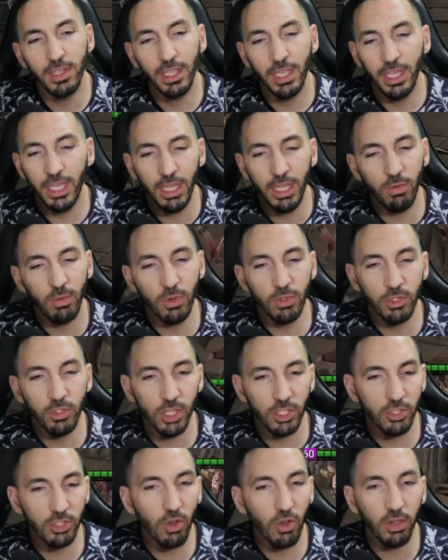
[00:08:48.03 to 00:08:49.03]
he will
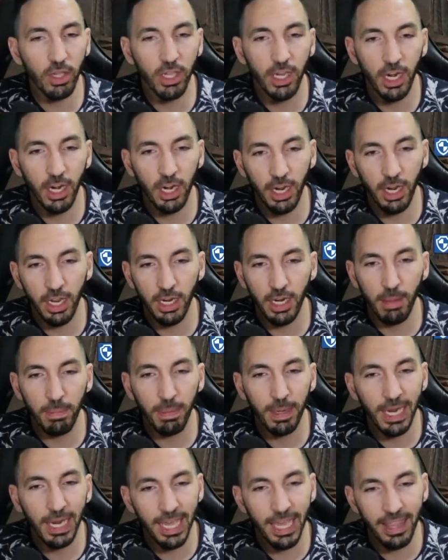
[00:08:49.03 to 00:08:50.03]
just not care and
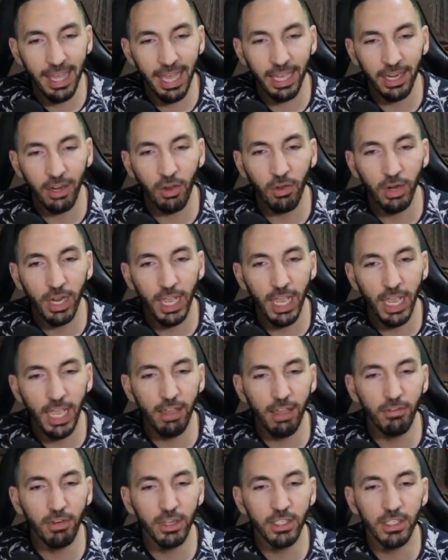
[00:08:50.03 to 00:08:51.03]
apply that on
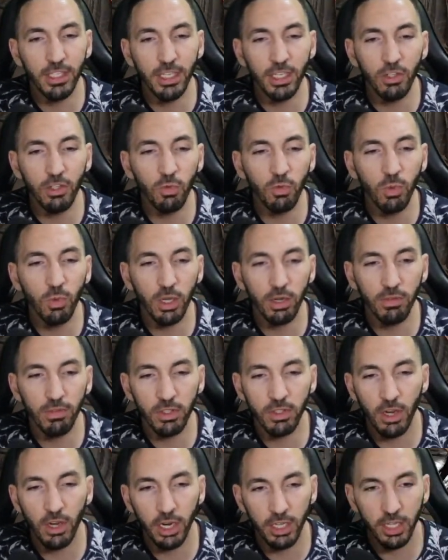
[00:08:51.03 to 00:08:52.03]
every single one of the
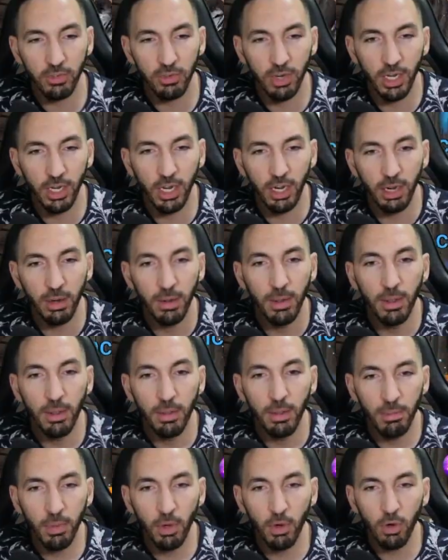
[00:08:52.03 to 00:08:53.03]
targets right here.
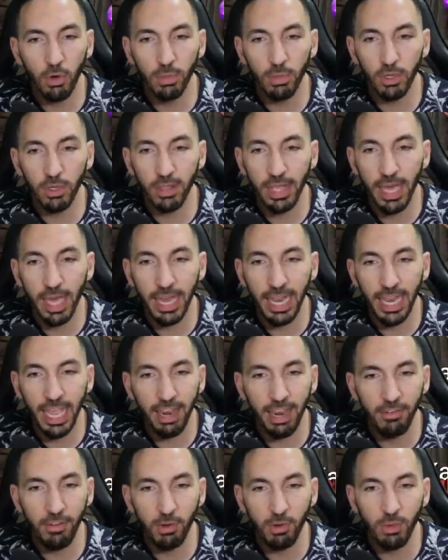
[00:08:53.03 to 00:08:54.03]
Boom, look at that.
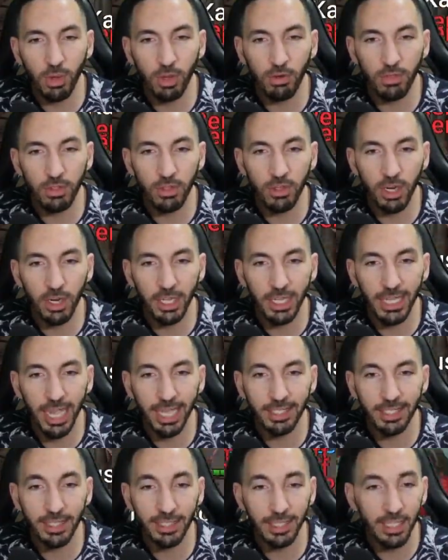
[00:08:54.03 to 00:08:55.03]
Every one of the targets
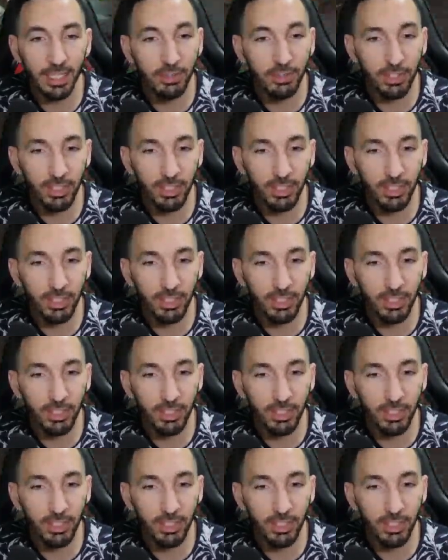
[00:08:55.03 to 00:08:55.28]
has a decreased